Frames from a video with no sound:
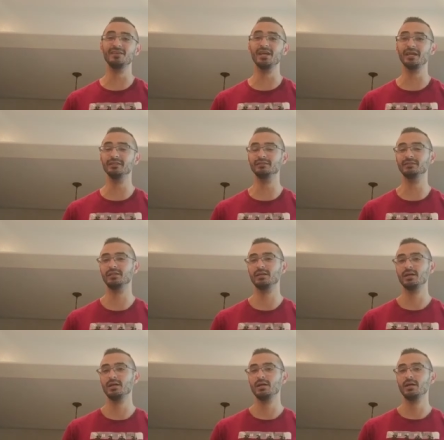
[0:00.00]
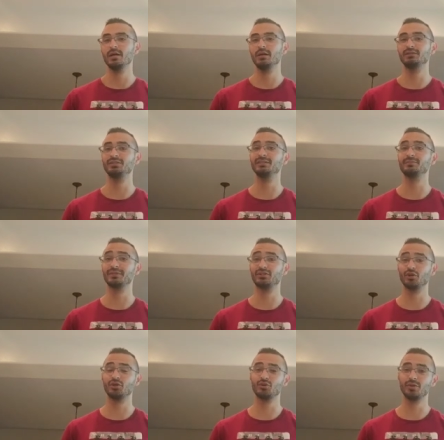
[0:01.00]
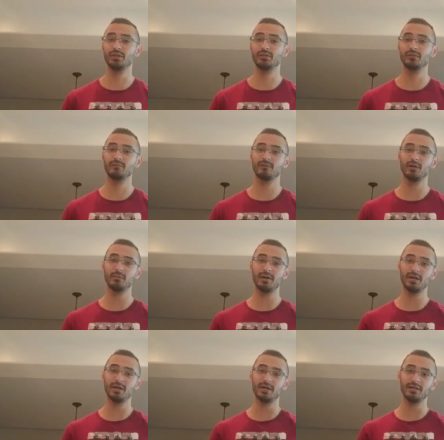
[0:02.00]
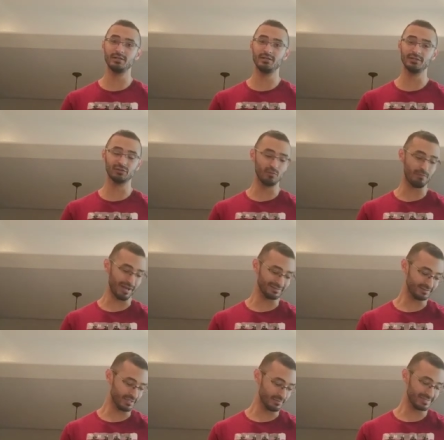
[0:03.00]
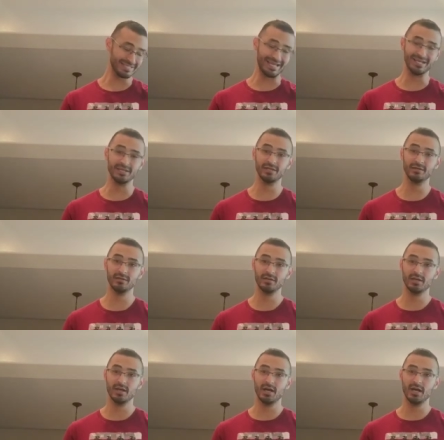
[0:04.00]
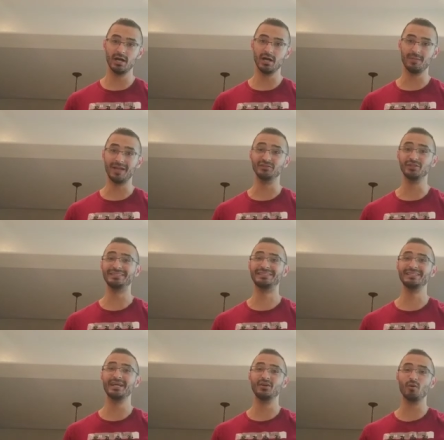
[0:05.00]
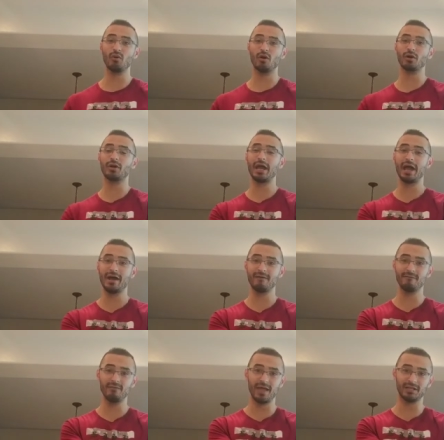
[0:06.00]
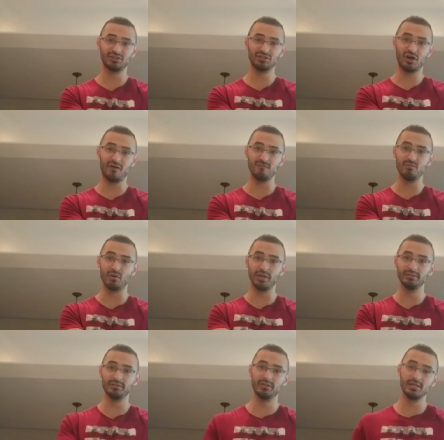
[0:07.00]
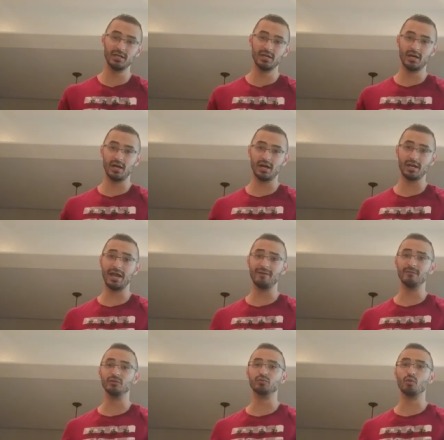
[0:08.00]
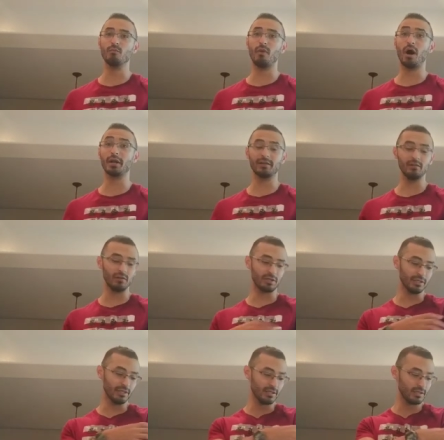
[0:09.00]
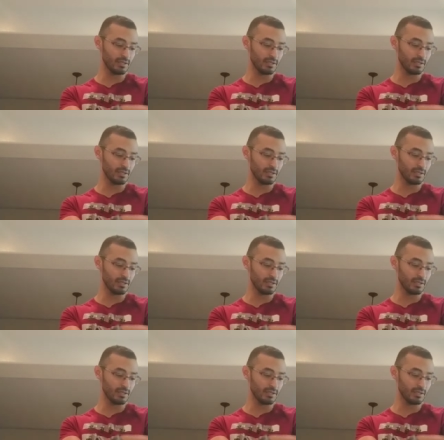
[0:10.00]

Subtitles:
days since my surgery from my distal bicep tendon. As you can see, I no longer have that soft brace. I have this robotic looking